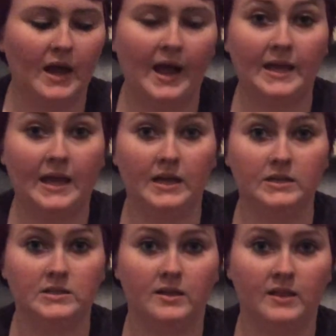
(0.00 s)
I
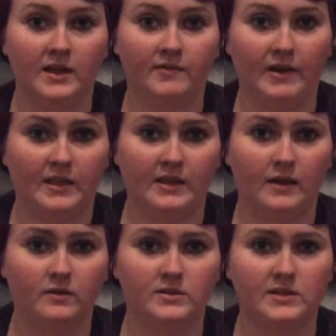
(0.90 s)
can't think of anything
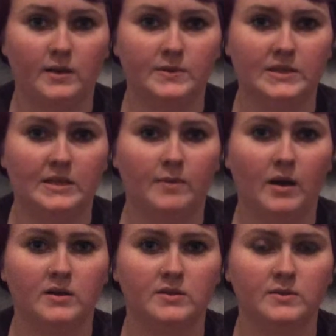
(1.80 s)
else that was in the
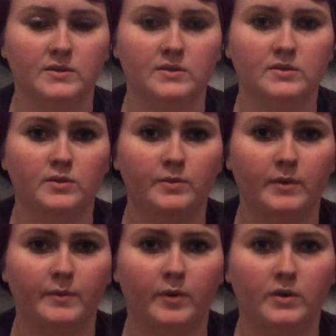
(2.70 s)
box that was super
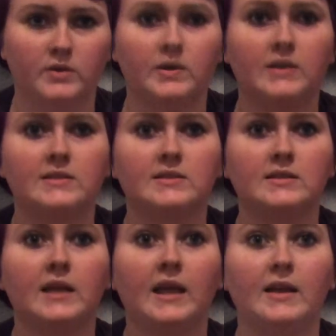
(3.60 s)
important to us.
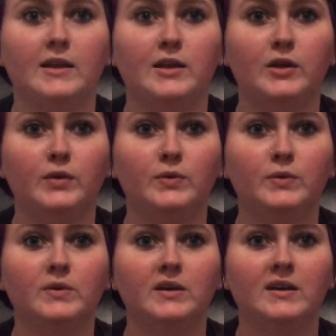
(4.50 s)
Can you?
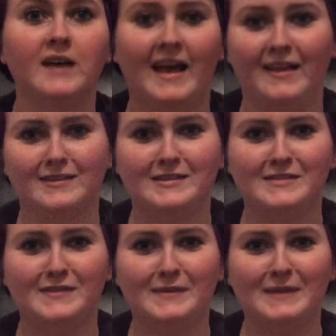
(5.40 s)
Alex is
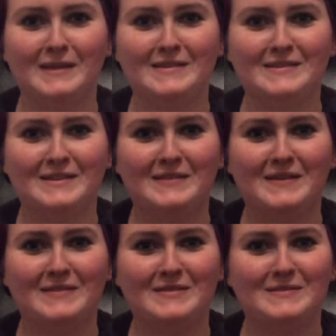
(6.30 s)
filming, so
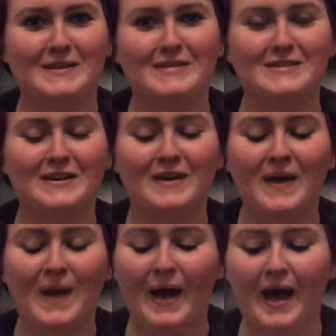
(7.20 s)
I'm just making
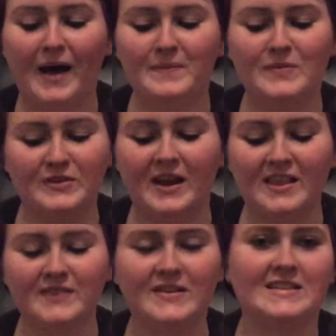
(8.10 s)
sure. So
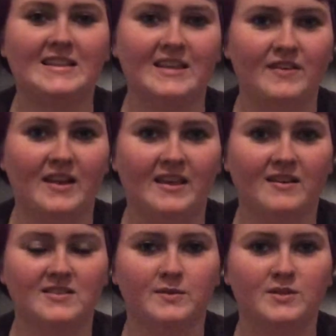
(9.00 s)
neither of us can think of anything
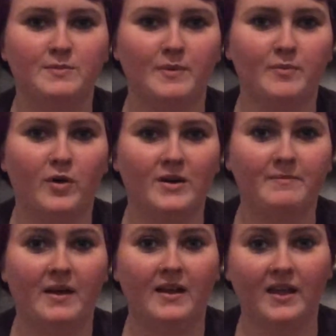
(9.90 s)
else that was super important,
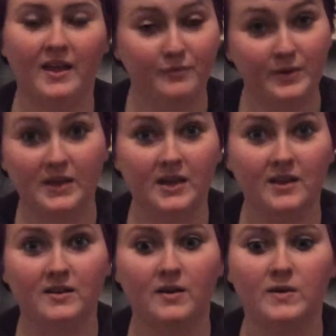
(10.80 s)
but if
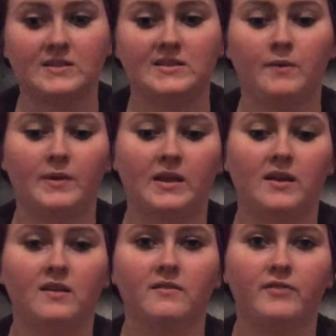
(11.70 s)
we notice that
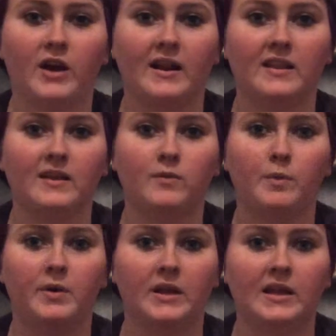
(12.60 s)
we forgot anything, we'll
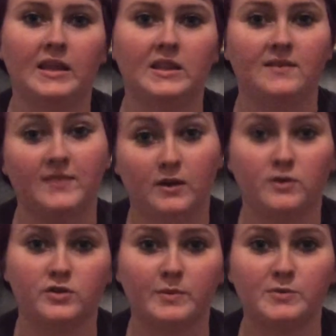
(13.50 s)
put it in the video
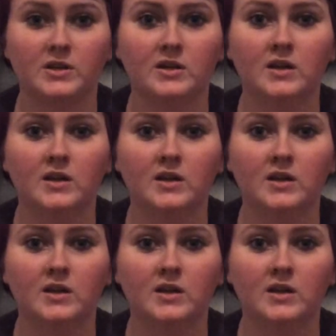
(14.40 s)
description,